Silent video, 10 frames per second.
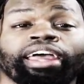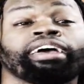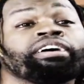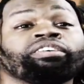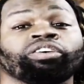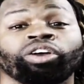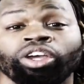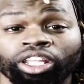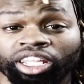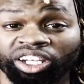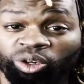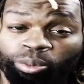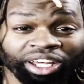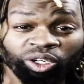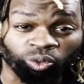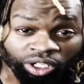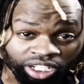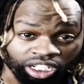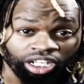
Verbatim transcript: to have. That no matter what,